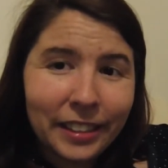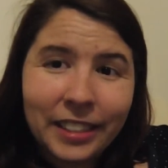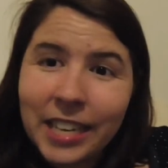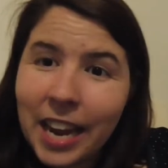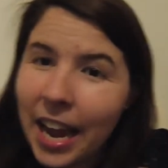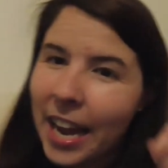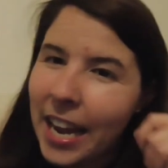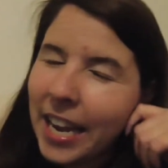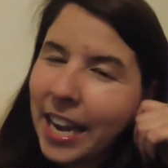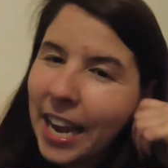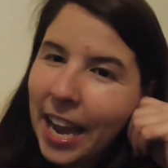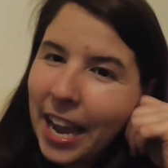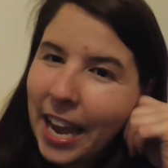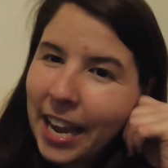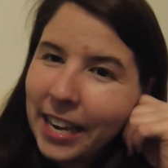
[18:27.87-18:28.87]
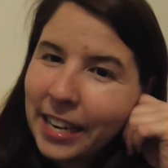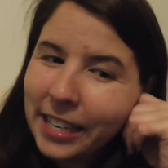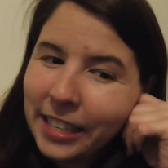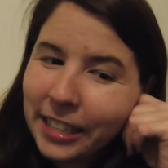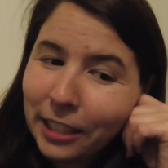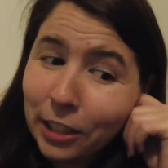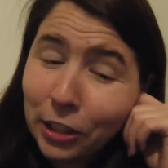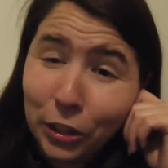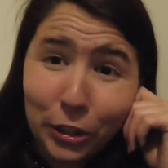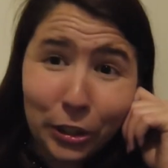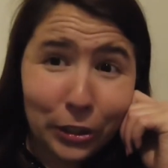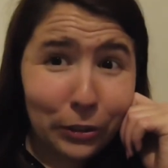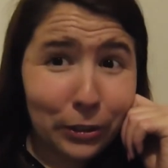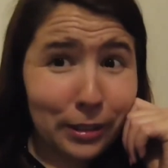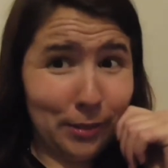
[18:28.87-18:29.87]
tank, and your
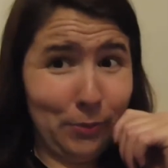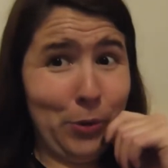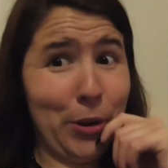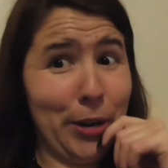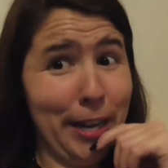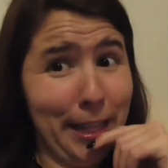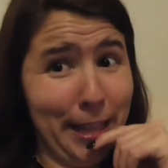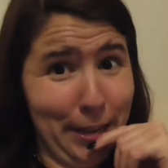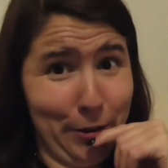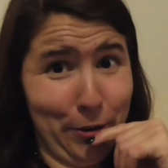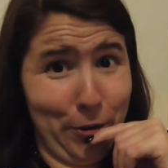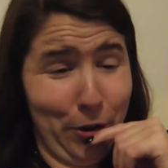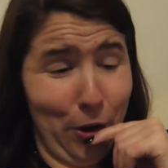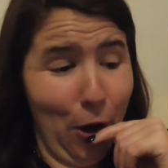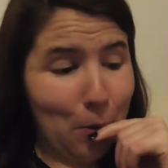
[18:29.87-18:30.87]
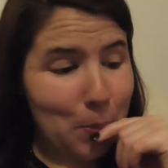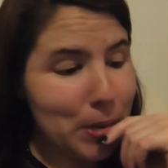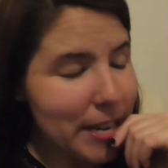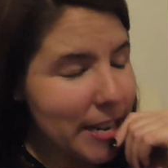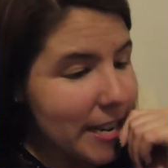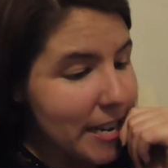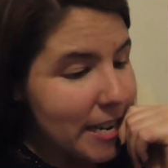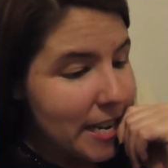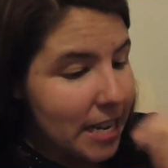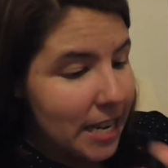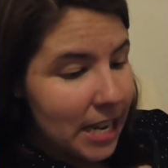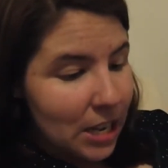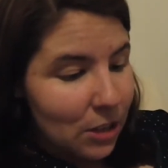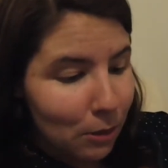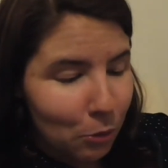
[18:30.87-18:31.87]
girl doesn't wear anything cropped.
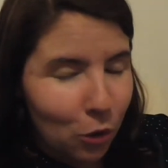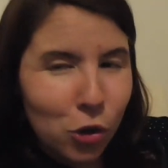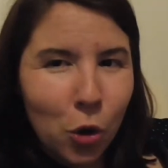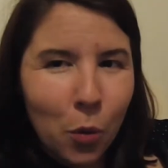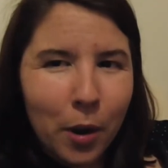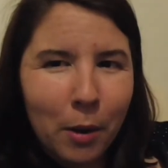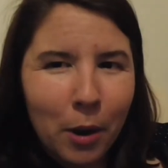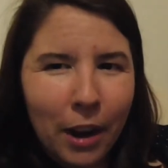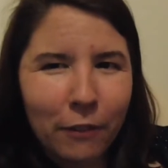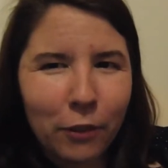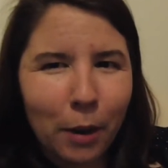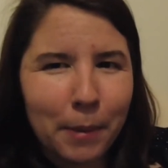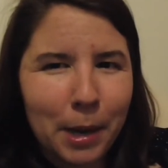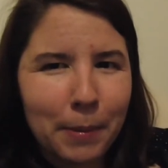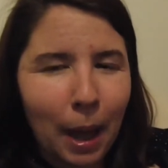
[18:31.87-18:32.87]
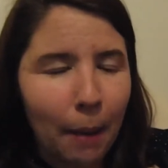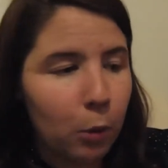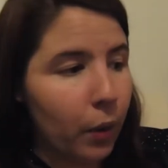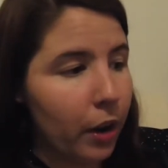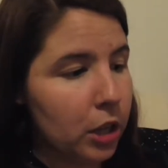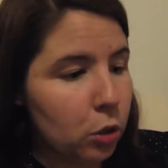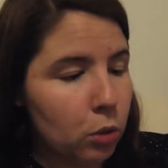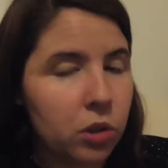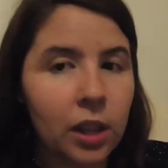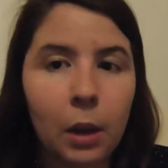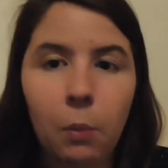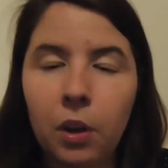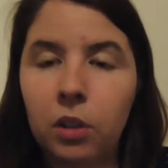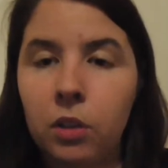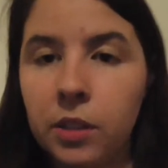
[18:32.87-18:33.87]
So I'm not sure wherever I'm going to be able to wear it. It's also
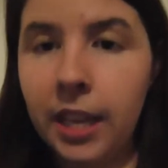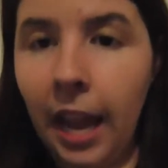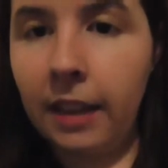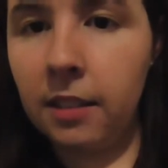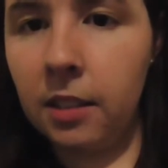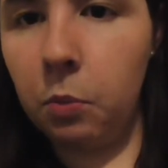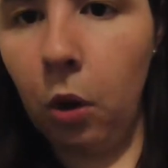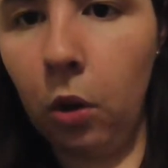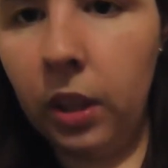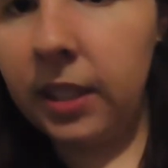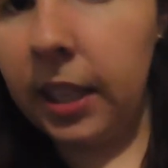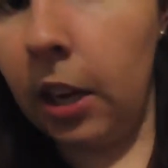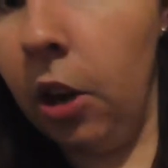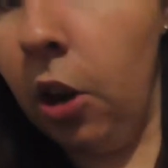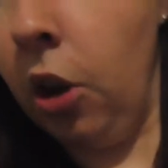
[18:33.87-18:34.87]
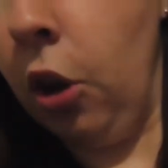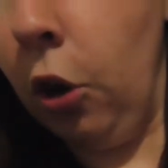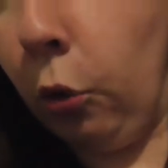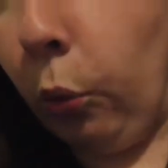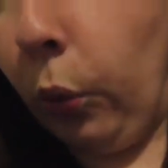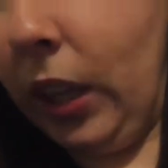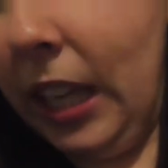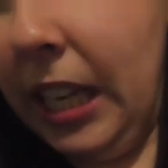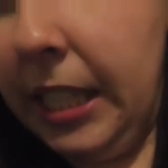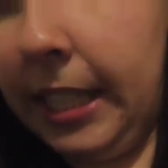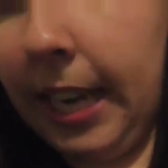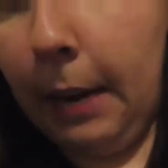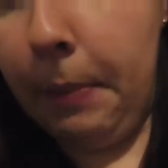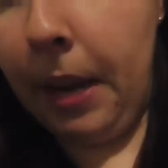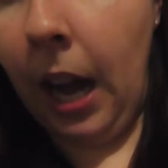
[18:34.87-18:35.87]
like one of those tanks as well that's like really
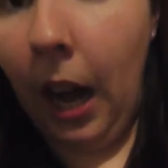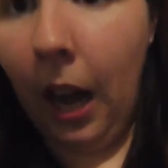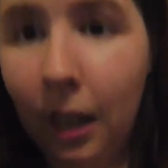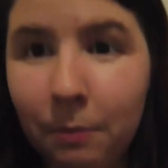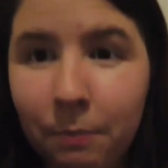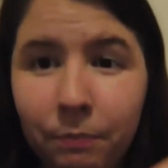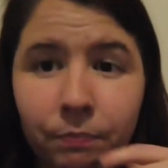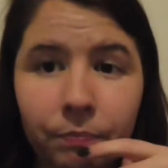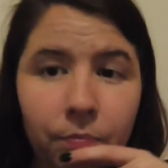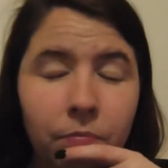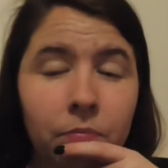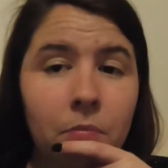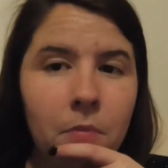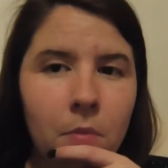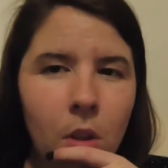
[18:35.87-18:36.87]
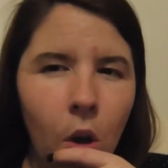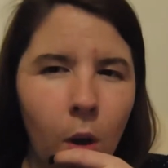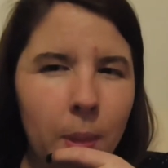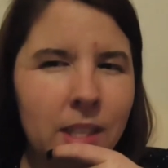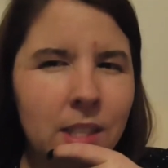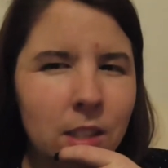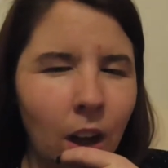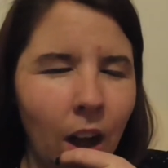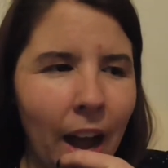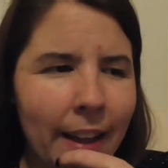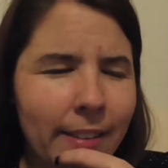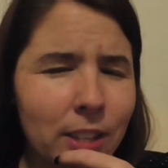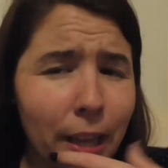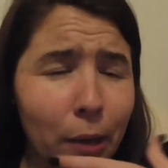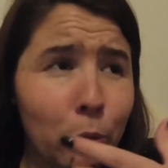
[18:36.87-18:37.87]
deep cut on the
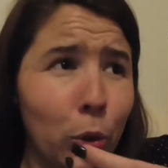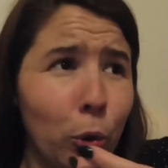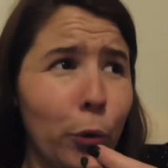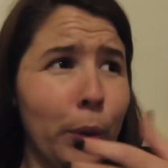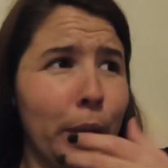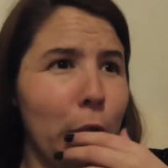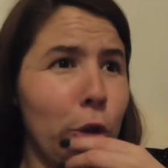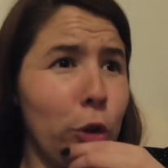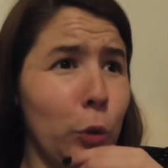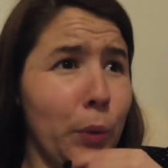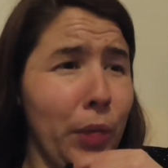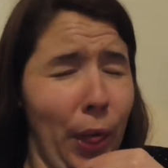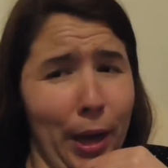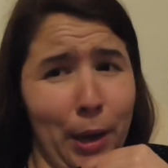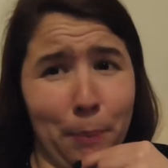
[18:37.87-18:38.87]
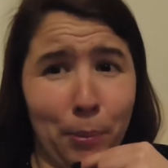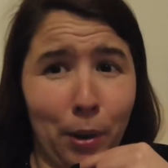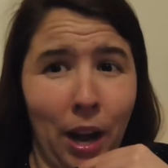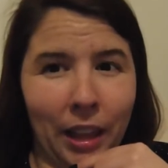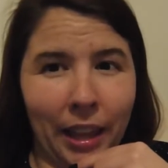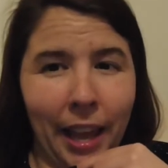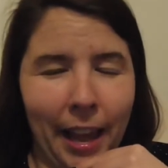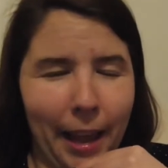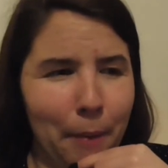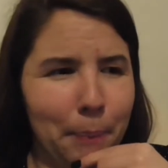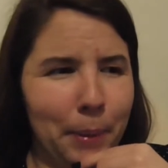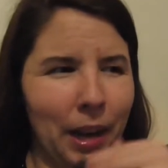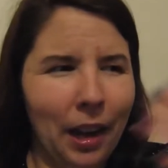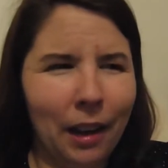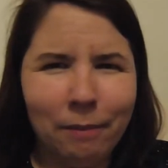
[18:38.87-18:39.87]
sides. Like would look really cute with like a bralette,
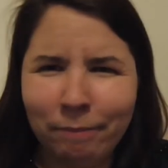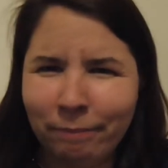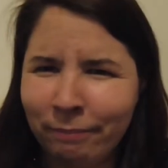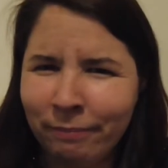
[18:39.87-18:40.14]
but